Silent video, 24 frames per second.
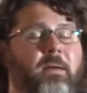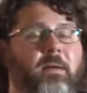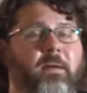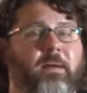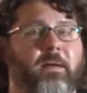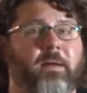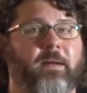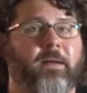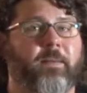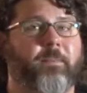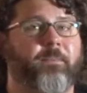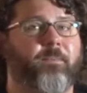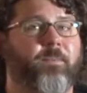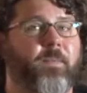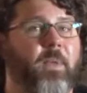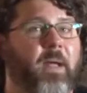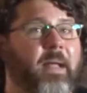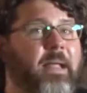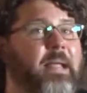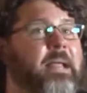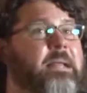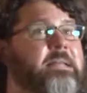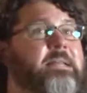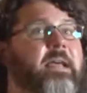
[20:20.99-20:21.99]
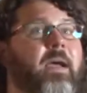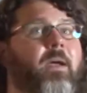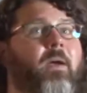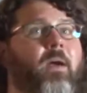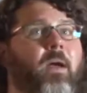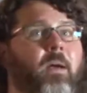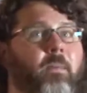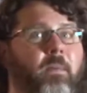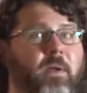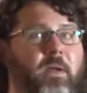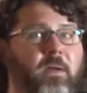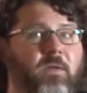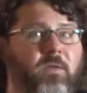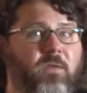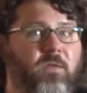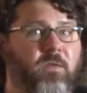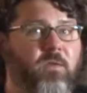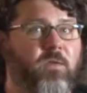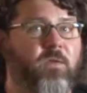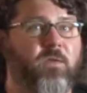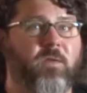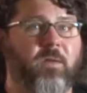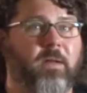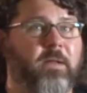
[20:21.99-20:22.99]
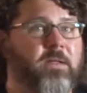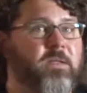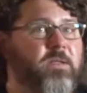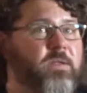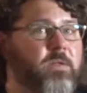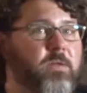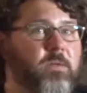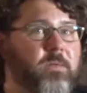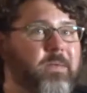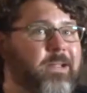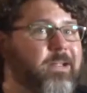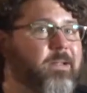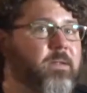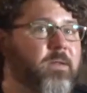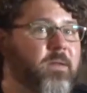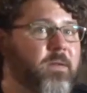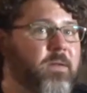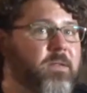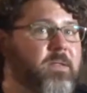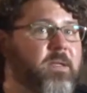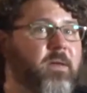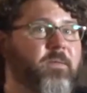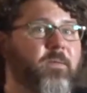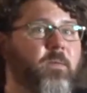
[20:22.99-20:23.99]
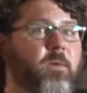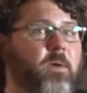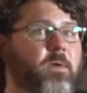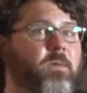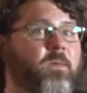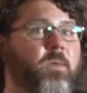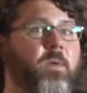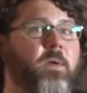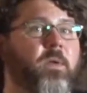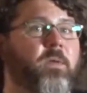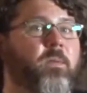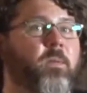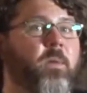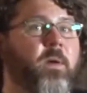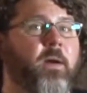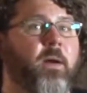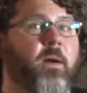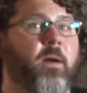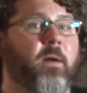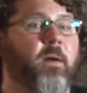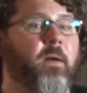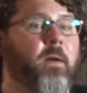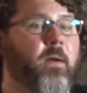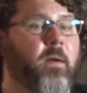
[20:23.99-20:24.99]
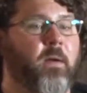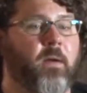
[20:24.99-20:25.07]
I can't tell you how many student interns I've worked with where,